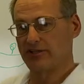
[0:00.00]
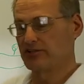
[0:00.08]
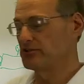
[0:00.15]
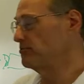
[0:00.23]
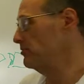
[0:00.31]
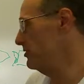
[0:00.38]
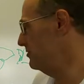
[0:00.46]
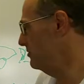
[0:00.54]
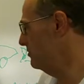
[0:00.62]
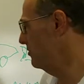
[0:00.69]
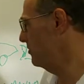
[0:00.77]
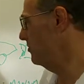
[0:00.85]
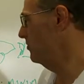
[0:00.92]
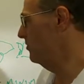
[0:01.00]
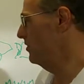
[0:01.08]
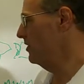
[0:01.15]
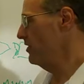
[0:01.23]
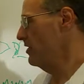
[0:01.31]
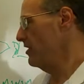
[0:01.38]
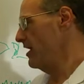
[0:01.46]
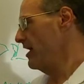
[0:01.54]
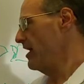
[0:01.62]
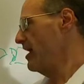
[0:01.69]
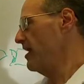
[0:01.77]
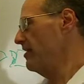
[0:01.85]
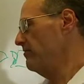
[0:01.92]
So when you go
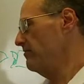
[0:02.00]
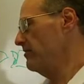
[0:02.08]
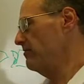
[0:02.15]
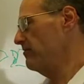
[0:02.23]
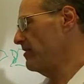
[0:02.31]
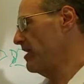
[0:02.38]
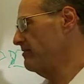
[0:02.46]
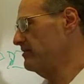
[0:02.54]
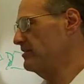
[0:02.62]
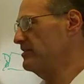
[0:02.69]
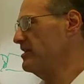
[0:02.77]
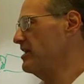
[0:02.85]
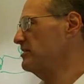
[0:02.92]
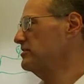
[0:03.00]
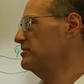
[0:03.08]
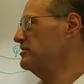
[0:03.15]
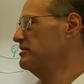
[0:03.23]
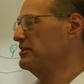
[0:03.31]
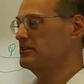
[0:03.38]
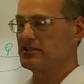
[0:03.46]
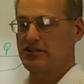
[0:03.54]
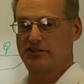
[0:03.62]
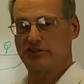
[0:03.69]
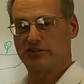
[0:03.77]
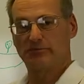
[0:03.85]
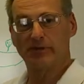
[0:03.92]
from 500,000 to let's say
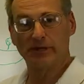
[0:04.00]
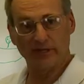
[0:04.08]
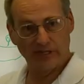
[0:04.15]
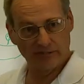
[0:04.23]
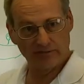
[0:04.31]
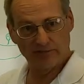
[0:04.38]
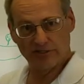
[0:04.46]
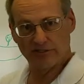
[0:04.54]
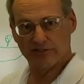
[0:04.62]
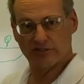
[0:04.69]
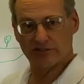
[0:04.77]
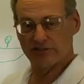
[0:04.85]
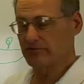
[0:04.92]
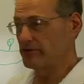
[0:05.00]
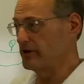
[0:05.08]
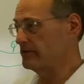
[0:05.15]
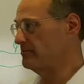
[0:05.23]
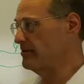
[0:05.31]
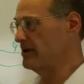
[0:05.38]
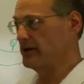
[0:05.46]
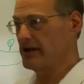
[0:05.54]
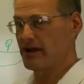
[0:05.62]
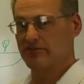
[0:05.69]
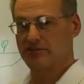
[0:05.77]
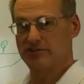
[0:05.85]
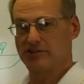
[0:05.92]
2 million, which is just a roundabout
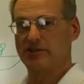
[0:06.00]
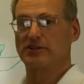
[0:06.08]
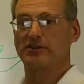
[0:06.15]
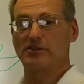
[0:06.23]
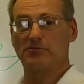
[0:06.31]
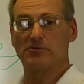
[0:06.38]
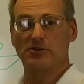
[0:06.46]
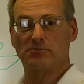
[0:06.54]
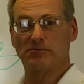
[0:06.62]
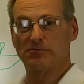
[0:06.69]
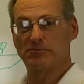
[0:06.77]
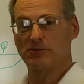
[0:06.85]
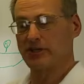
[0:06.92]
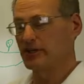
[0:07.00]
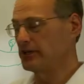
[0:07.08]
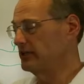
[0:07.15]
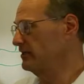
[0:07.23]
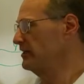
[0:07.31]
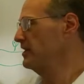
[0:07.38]
average number that people get,